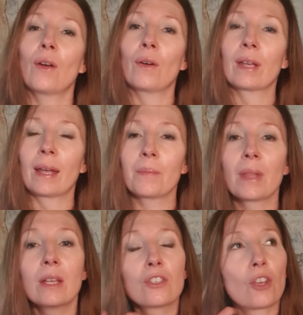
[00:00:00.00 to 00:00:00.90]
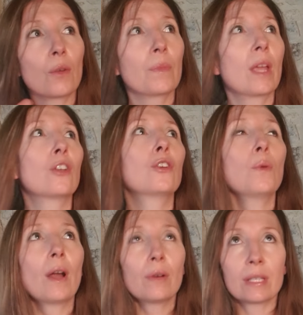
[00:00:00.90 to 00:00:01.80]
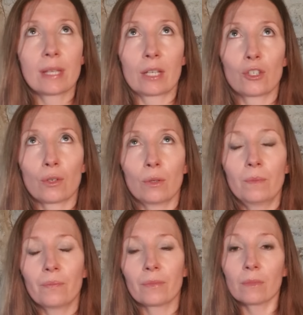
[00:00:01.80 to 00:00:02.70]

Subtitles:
Okay, so you are essential